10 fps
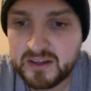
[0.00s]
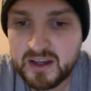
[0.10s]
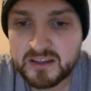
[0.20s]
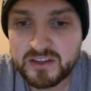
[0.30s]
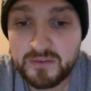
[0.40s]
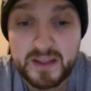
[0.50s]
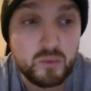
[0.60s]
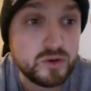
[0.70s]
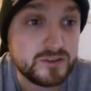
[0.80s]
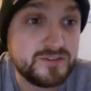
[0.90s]
So if that
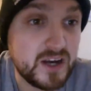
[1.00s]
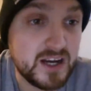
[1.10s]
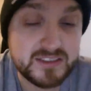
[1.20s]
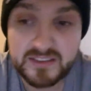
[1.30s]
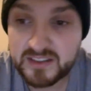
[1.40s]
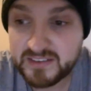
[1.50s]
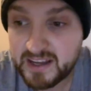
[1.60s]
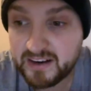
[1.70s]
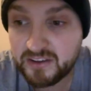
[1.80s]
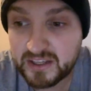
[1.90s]
was a first,
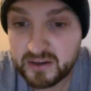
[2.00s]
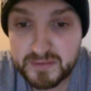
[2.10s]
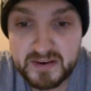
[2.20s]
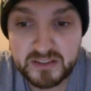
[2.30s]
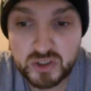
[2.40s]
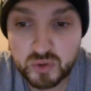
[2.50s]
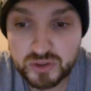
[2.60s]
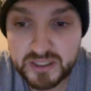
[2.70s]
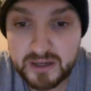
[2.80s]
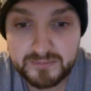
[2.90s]
then I think it'd be very
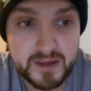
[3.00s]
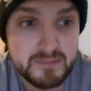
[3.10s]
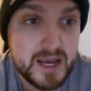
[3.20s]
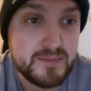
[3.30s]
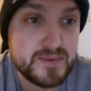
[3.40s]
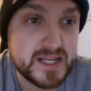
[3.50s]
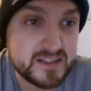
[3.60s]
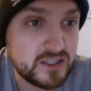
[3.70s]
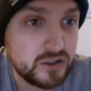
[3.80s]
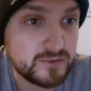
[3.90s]
shorter, maybe
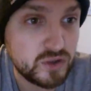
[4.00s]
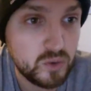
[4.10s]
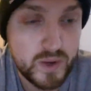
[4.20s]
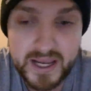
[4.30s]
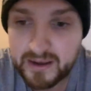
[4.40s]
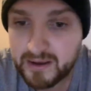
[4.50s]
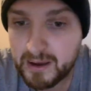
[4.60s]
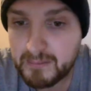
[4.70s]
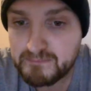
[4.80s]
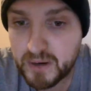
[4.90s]
potentially going off top weight.
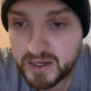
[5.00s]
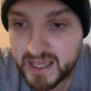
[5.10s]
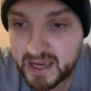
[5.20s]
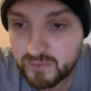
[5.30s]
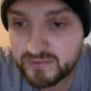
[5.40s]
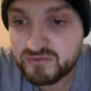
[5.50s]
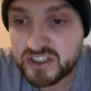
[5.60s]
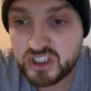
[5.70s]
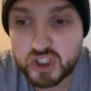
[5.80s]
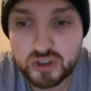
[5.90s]
But yeah, with
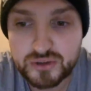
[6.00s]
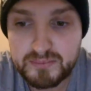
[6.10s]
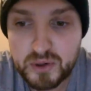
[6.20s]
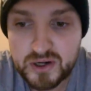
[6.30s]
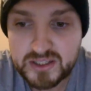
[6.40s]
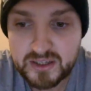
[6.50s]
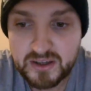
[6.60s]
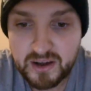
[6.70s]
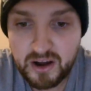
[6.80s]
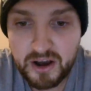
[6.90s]
Richard Johnson booked,
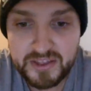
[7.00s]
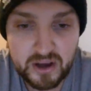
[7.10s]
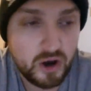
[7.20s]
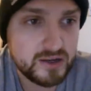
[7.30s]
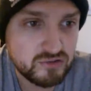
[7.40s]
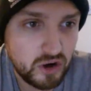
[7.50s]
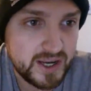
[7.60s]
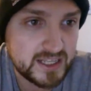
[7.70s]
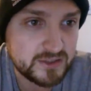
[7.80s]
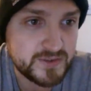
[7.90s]
I think I
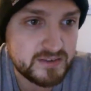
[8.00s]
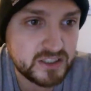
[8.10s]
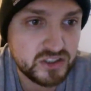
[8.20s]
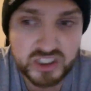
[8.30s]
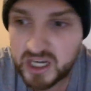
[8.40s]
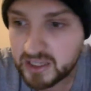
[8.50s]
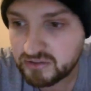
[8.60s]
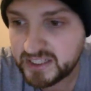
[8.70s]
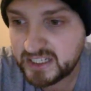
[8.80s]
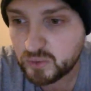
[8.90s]
Right has a very good chance for
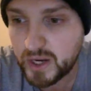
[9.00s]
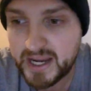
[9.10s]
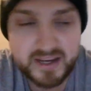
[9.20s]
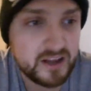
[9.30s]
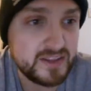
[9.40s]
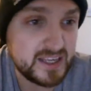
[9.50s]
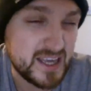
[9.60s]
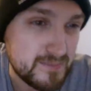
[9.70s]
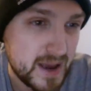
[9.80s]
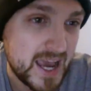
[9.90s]
an each way. I think you
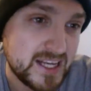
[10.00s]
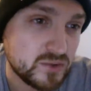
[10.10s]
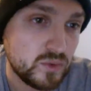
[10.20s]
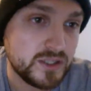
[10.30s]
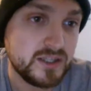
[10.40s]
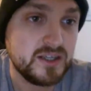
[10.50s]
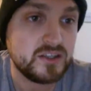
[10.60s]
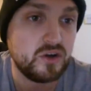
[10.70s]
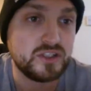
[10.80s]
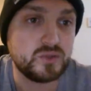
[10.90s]
get about 8-1,
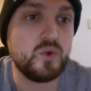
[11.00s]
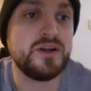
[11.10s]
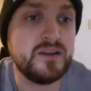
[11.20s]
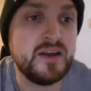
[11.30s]
9-1.